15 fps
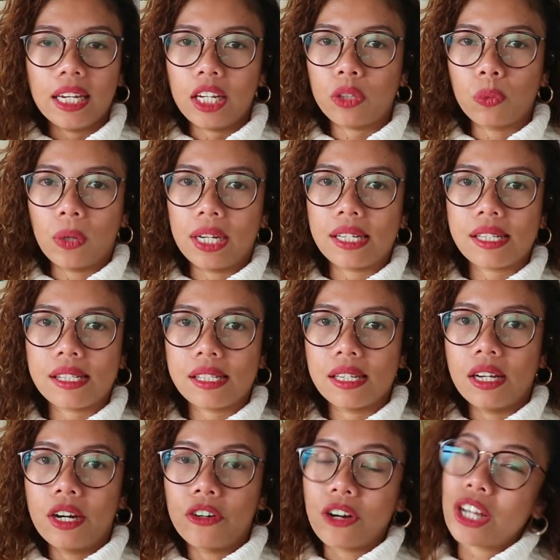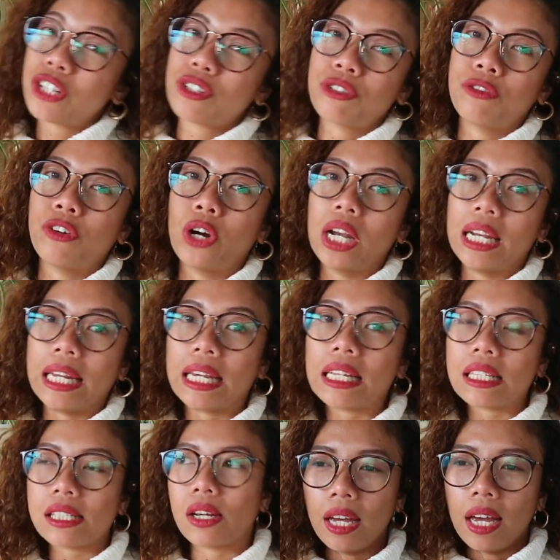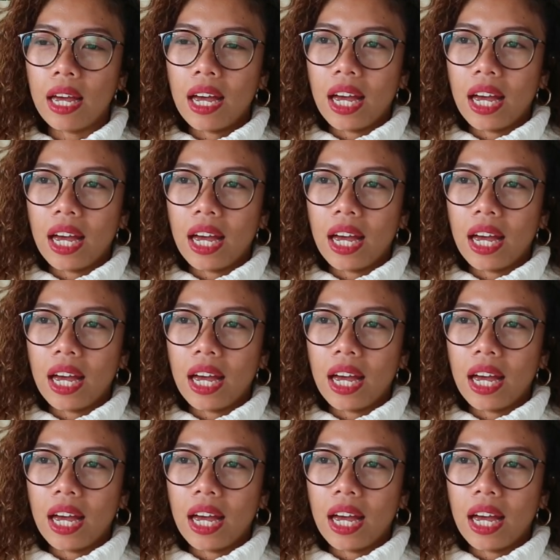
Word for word: It was rechts vor links.